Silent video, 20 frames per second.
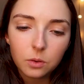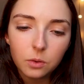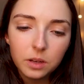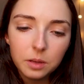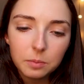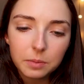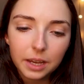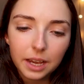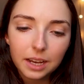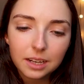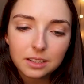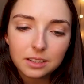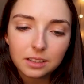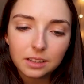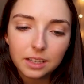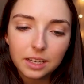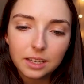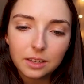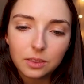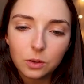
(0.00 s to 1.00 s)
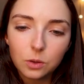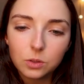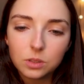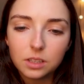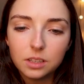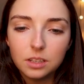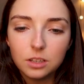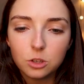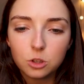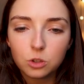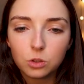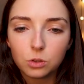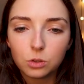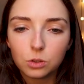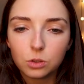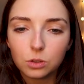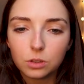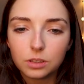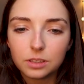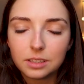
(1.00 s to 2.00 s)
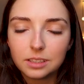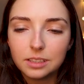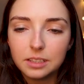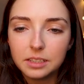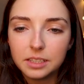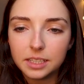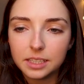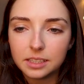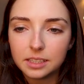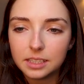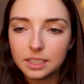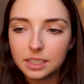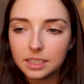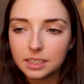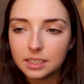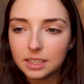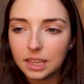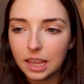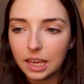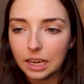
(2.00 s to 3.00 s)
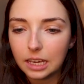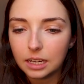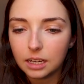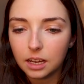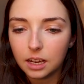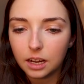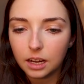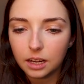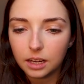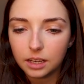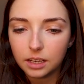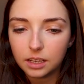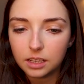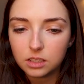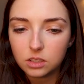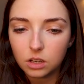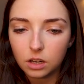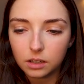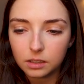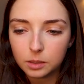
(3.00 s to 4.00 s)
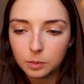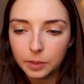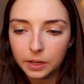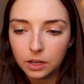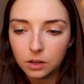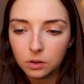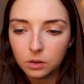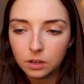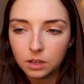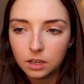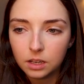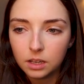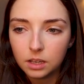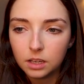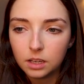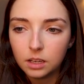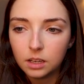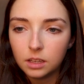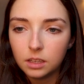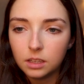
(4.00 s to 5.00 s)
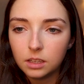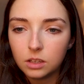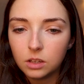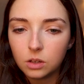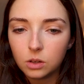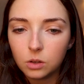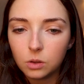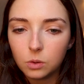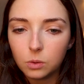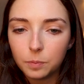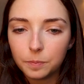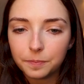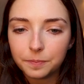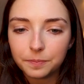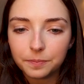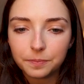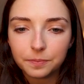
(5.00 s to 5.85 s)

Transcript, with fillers: Going back to like those initial statistics that I talked about, you know,